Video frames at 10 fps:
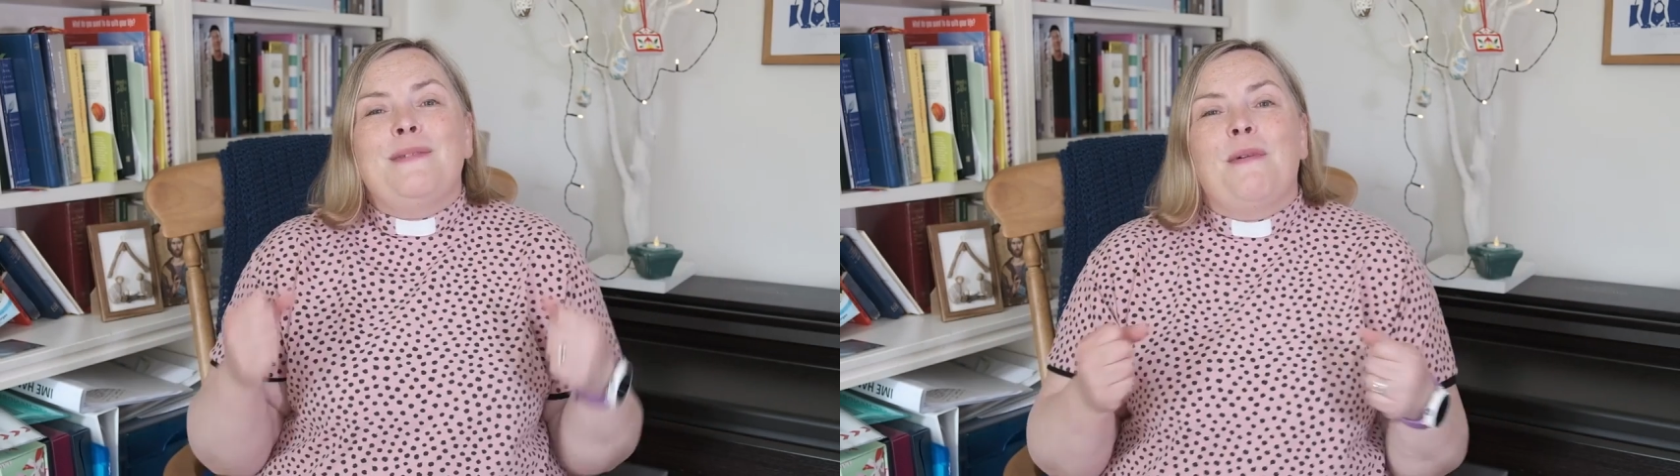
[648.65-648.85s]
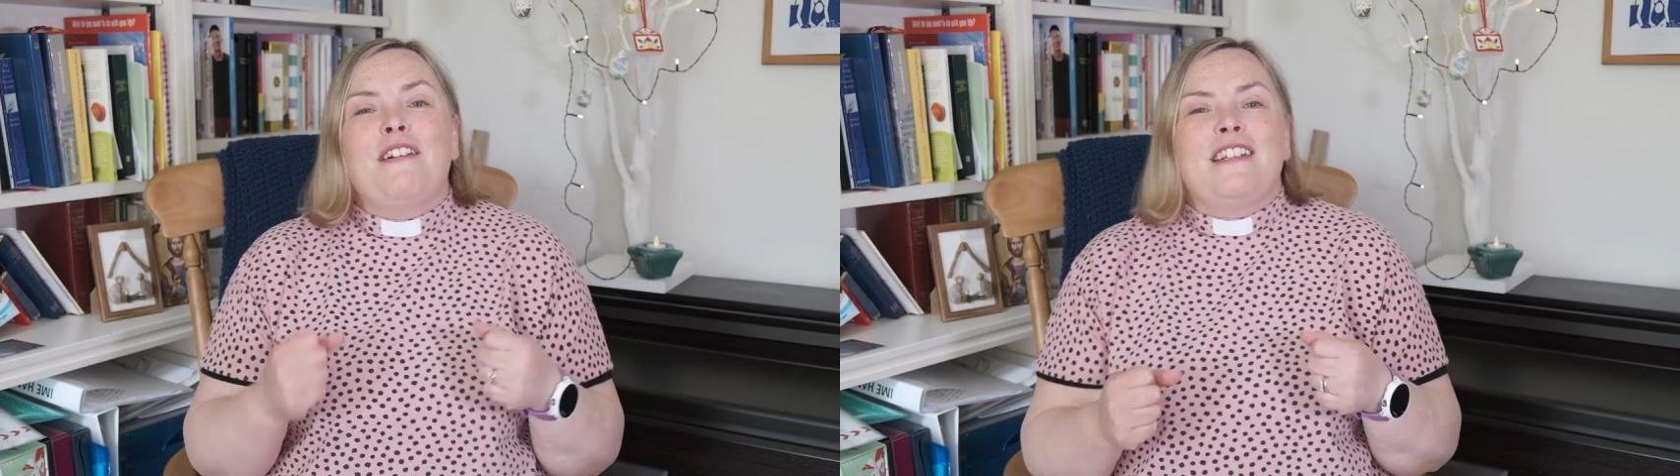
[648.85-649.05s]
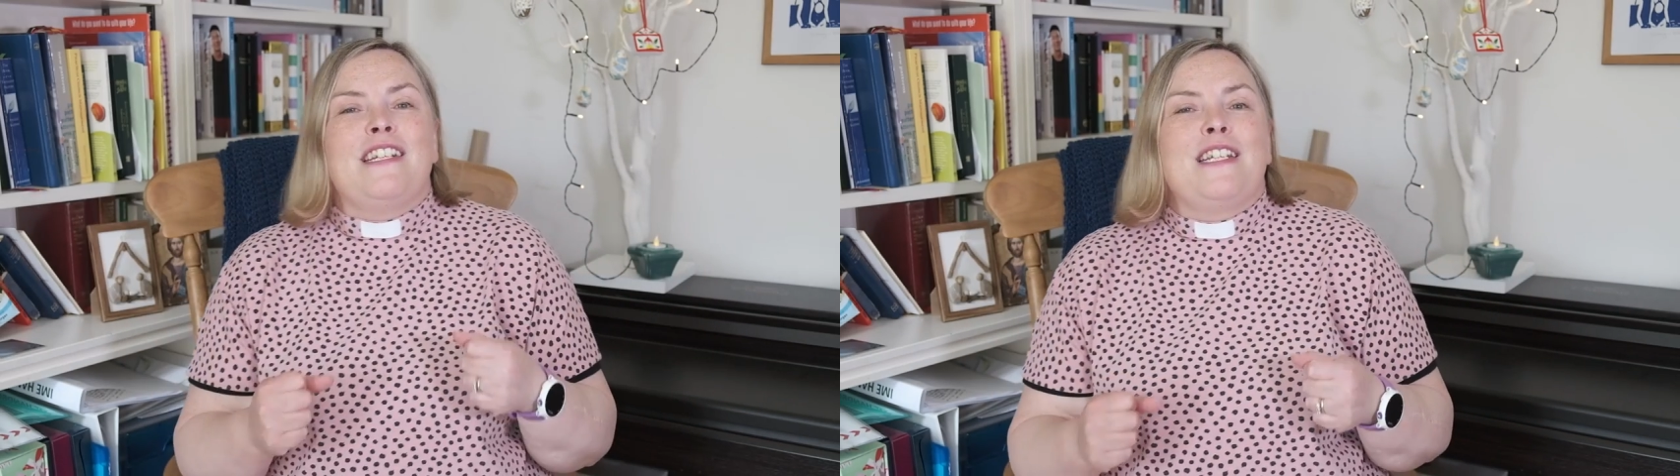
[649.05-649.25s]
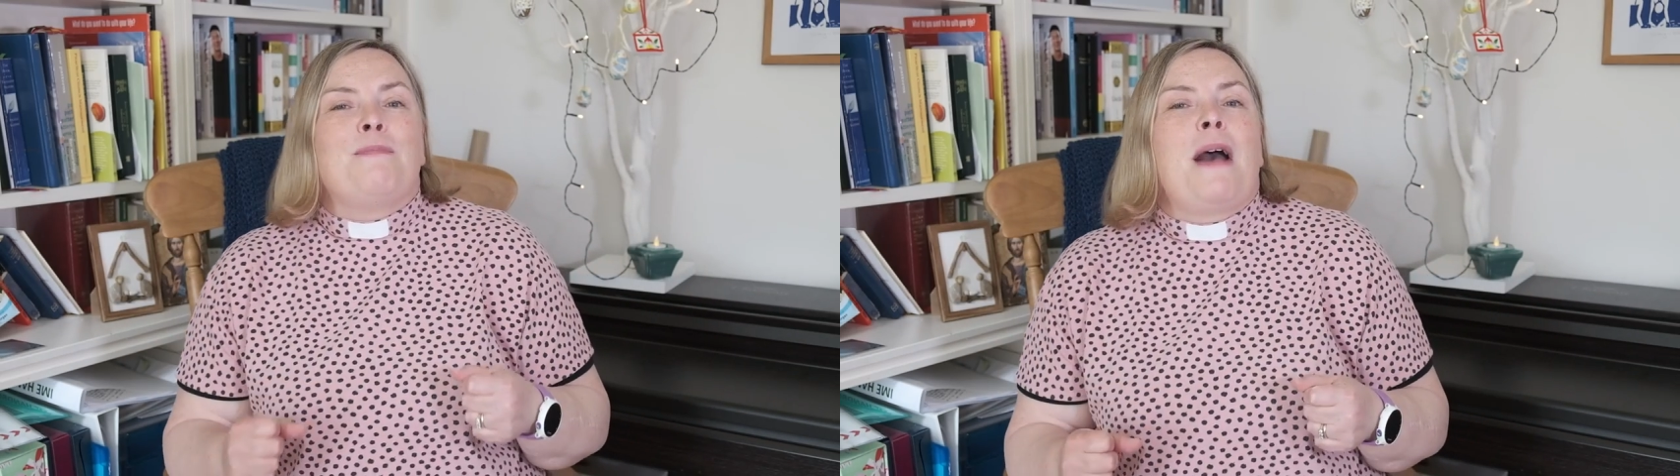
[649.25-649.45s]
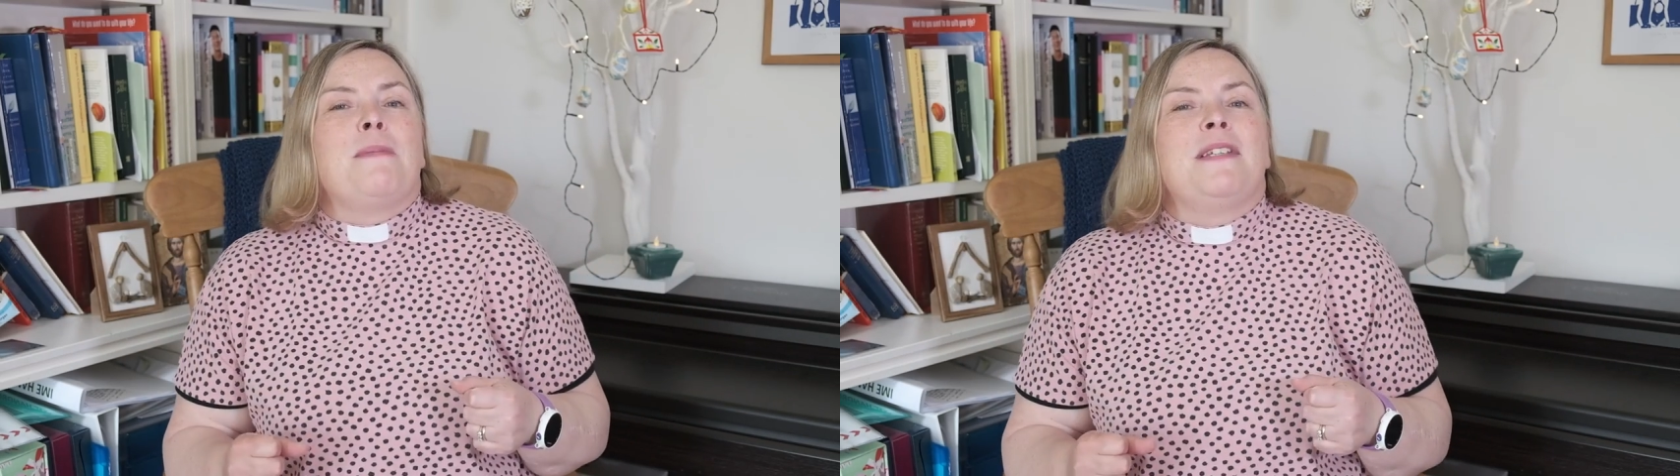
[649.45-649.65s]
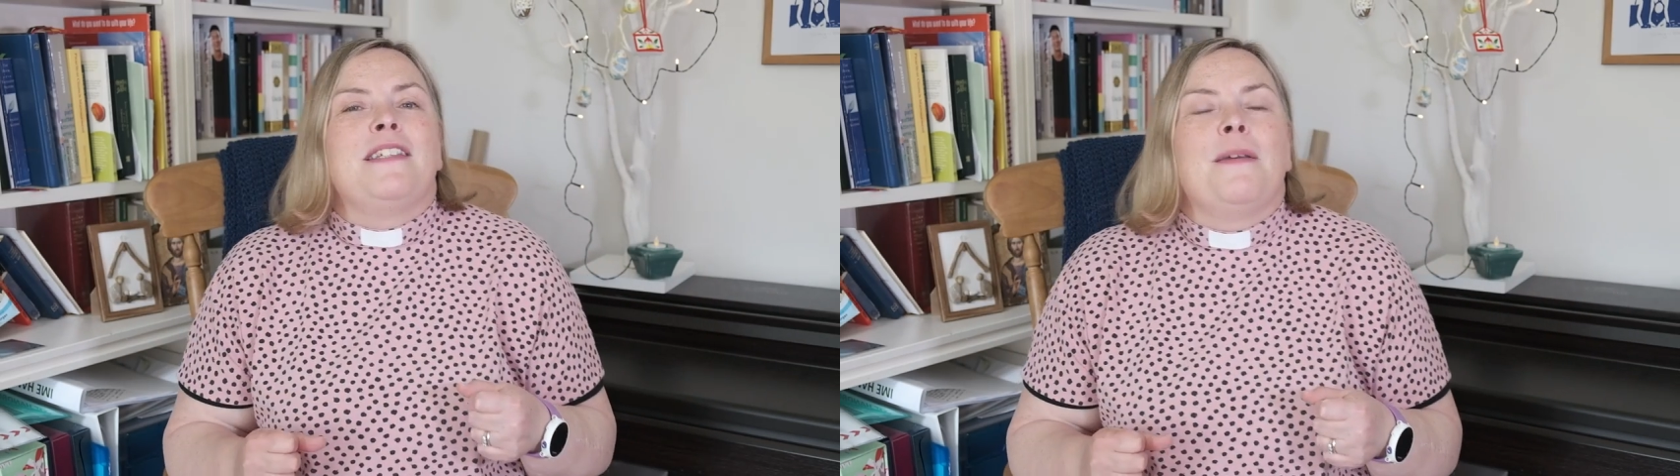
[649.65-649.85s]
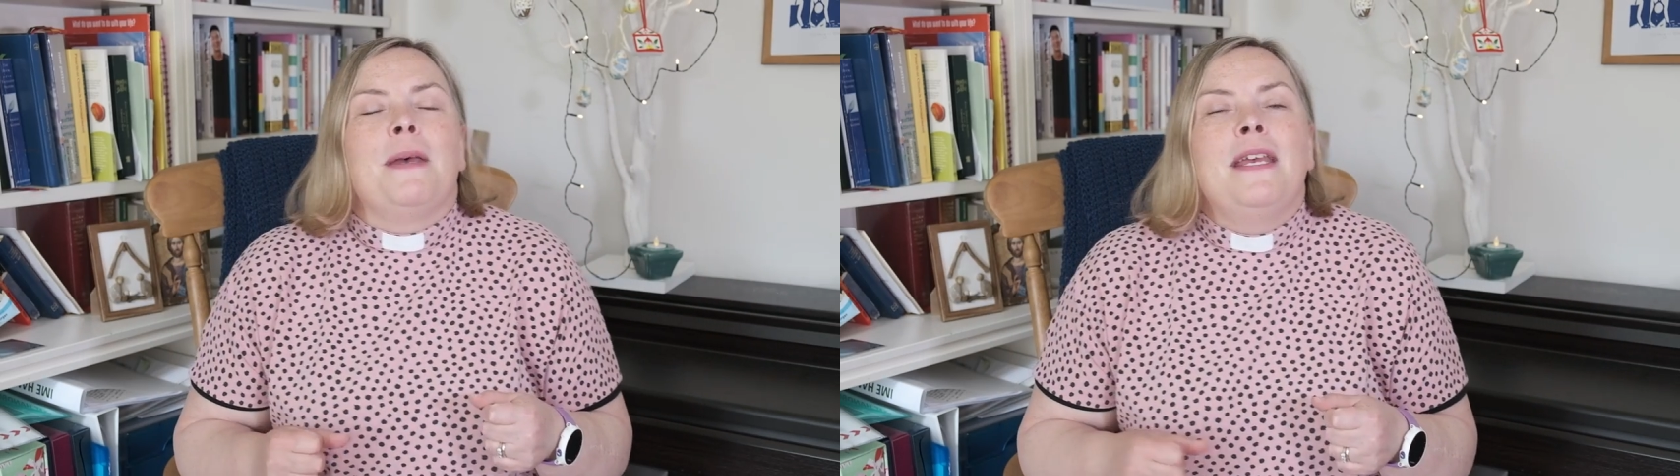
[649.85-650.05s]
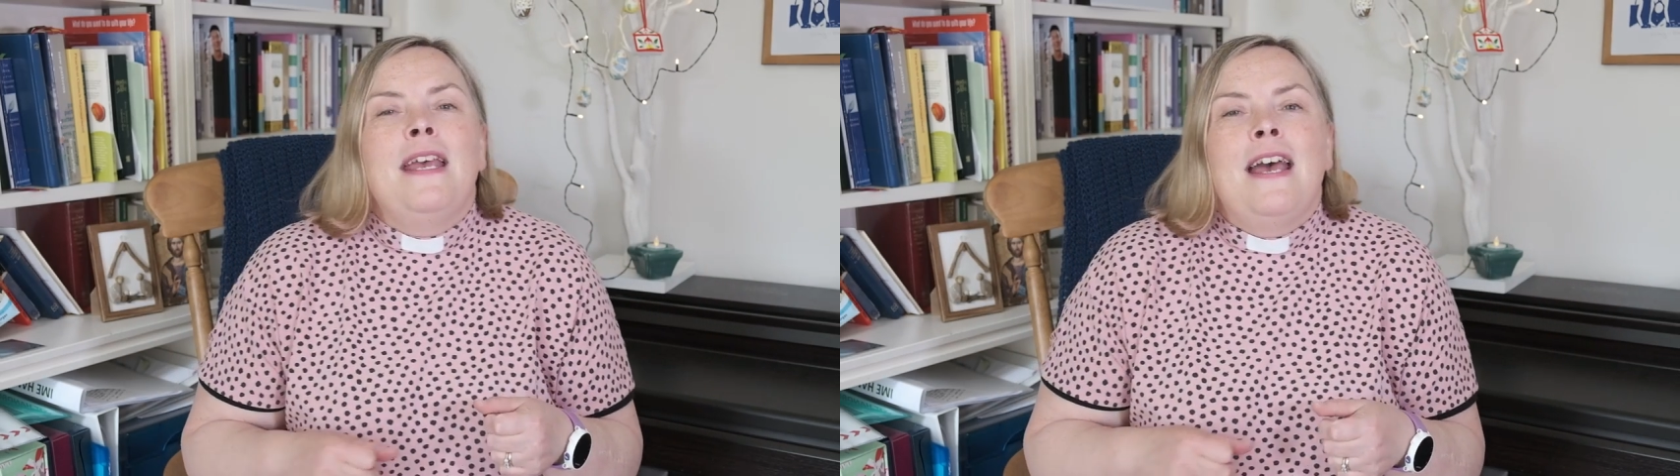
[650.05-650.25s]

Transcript: Spirit at his baptism,